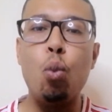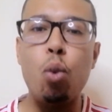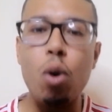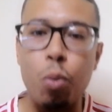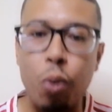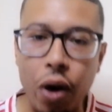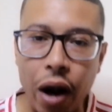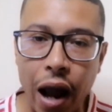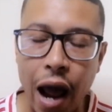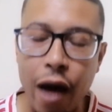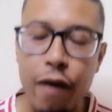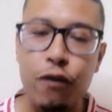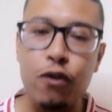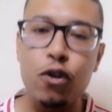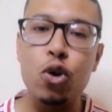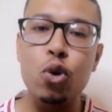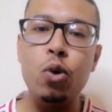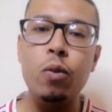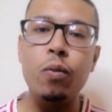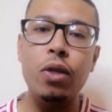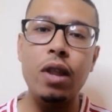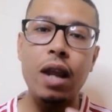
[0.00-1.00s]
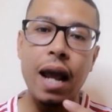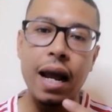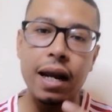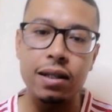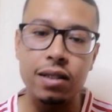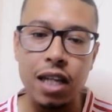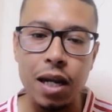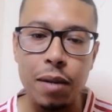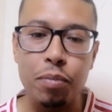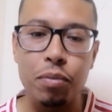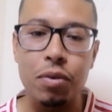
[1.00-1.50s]
we will have to
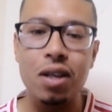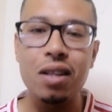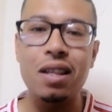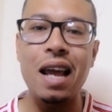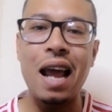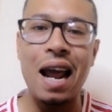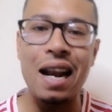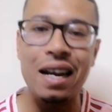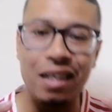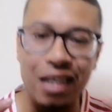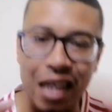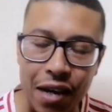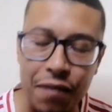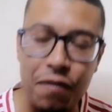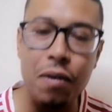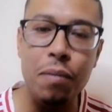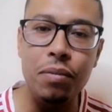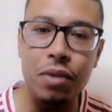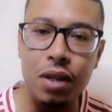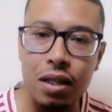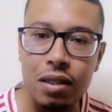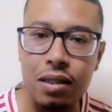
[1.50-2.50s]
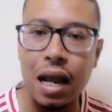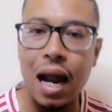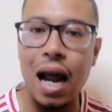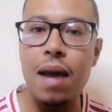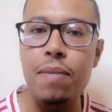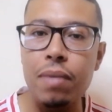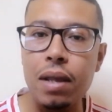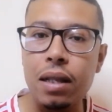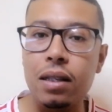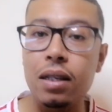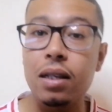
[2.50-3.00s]
accept it and give him the
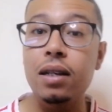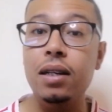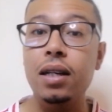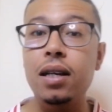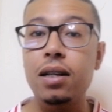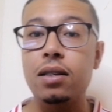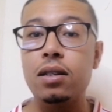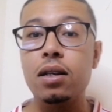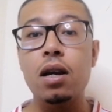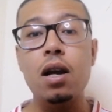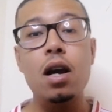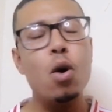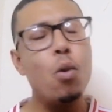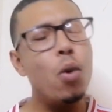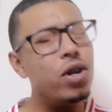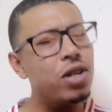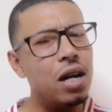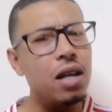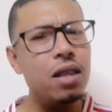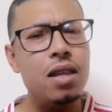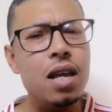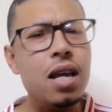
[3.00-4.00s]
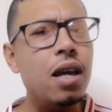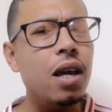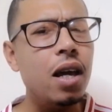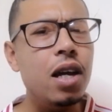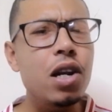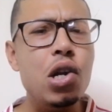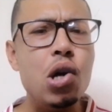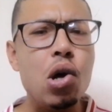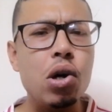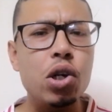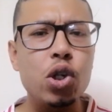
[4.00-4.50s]
time that he needs, which I
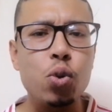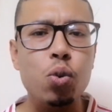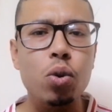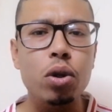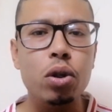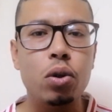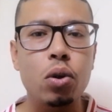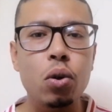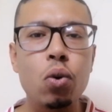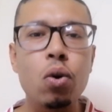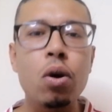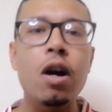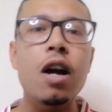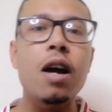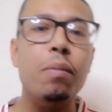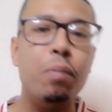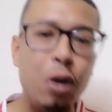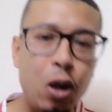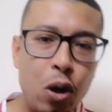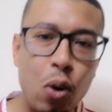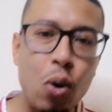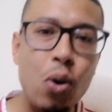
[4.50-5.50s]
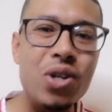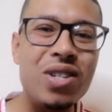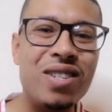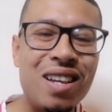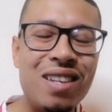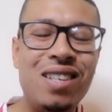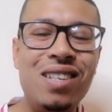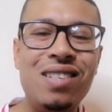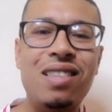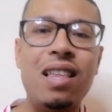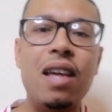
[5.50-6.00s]
think Ineos will do,
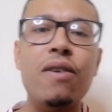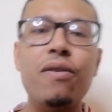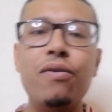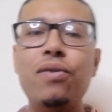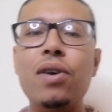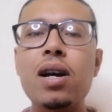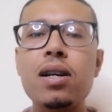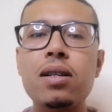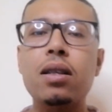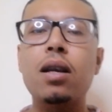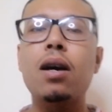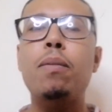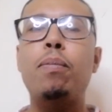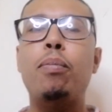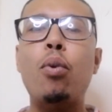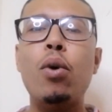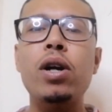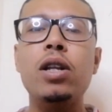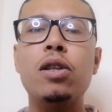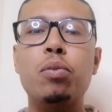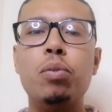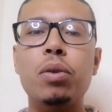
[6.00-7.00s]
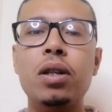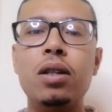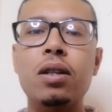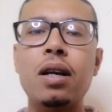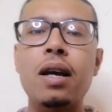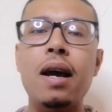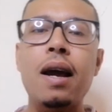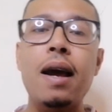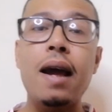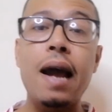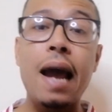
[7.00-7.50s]
because this is their first
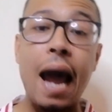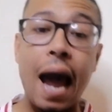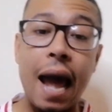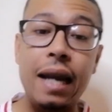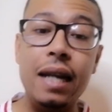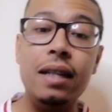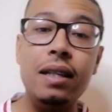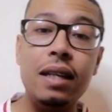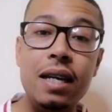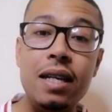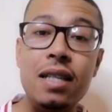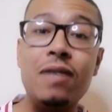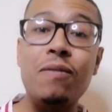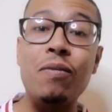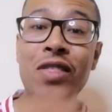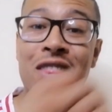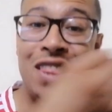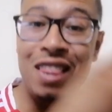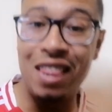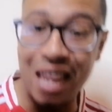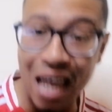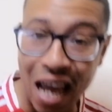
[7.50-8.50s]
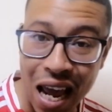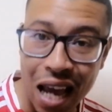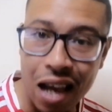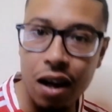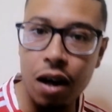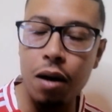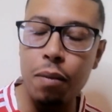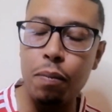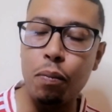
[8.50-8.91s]
appointment and it is their